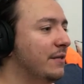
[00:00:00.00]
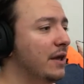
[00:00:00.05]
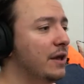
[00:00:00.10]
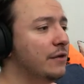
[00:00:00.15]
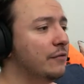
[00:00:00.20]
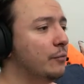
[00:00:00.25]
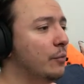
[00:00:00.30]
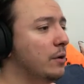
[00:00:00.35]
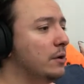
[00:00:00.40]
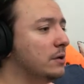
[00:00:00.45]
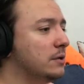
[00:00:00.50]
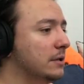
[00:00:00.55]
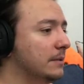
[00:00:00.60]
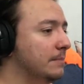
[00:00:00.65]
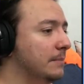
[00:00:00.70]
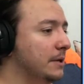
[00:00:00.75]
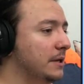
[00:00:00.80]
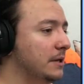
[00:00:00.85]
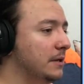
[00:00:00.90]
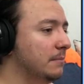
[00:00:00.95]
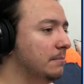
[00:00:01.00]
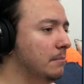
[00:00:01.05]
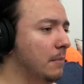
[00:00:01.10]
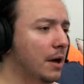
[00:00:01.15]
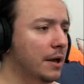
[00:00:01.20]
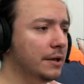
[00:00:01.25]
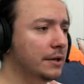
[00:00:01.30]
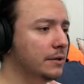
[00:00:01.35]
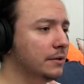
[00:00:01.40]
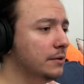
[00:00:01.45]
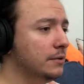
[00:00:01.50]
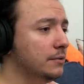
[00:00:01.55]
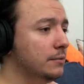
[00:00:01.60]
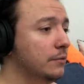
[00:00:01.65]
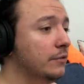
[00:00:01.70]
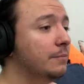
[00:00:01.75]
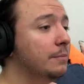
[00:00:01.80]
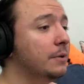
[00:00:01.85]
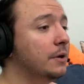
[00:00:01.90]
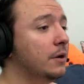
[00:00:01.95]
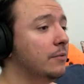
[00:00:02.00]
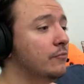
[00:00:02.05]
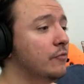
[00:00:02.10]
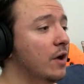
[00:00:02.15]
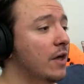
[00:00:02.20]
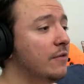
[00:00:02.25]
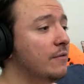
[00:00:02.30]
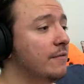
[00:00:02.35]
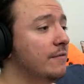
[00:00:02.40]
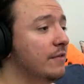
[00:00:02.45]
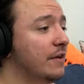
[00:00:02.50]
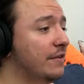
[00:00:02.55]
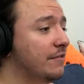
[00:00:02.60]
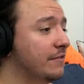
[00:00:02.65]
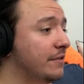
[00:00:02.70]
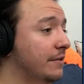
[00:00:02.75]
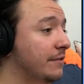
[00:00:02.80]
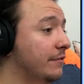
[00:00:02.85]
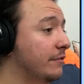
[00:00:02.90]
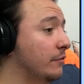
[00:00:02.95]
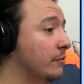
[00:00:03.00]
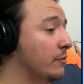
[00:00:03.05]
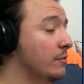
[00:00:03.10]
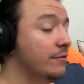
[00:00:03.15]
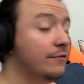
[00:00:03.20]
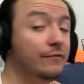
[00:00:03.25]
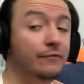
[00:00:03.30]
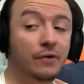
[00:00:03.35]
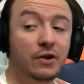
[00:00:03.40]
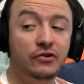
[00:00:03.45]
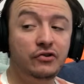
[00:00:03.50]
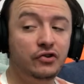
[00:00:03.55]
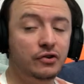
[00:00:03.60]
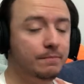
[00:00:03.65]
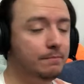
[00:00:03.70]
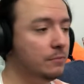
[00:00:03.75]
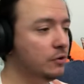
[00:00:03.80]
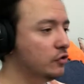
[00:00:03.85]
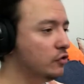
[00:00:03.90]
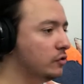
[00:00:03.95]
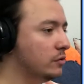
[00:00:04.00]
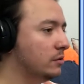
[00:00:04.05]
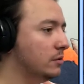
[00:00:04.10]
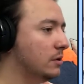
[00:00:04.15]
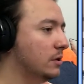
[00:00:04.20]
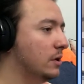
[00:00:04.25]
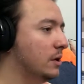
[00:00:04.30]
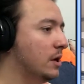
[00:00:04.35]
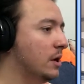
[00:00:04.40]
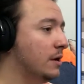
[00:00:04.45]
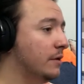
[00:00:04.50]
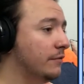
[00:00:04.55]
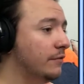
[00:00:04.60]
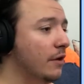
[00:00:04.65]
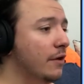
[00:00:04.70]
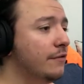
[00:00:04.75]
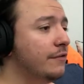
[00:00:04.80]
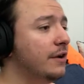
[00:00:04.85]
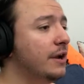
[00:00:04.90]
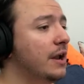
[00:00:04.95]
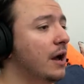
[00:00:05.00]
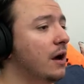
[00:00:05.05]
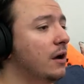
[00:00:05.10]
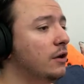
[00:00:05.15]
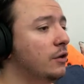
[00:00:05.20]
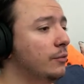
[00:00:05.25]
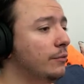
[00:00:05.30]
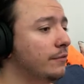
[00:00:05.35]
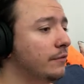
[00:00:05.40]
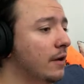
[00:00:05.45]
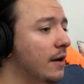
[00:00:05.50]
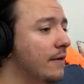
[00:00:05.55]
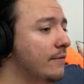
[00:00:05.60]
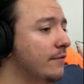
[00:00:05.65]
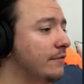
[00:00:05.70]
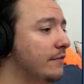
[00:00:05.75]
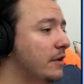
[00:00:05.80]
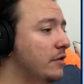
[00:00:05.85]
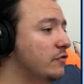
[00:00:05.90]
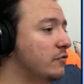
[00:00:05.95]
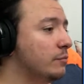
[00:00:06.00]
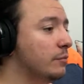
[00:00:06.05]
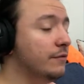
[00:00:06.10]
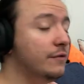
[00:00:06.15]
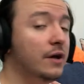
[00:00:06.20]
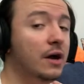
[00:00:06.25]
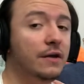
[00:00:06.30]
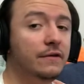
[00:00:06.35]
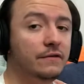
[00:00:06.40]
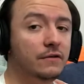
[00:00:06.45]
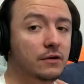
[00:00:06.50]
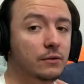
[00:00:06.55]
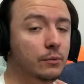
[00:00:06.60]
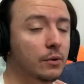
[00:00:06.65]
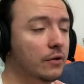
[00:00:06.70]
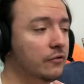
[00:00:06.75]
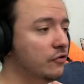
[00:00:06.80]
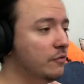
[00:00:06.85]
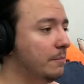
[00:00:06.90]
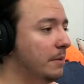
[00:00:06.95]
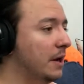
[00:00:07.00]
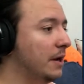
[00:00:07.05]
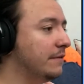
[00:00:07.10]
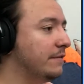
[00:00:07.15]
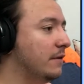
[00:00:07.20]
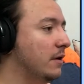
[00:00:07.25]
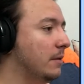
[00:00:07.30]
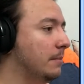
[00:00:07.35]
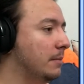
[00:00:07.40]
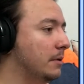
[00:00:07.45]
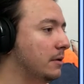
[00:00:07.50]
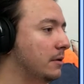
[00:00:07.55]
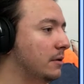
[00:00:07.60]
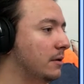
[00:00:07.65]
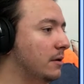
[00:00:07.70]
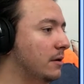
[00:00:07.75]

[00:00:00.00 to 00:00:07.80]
The end of one club meeting, Monika, who has become rather invested in Sayori's friendship mission, starts an innocuous conversation with Natsuki while she packs up.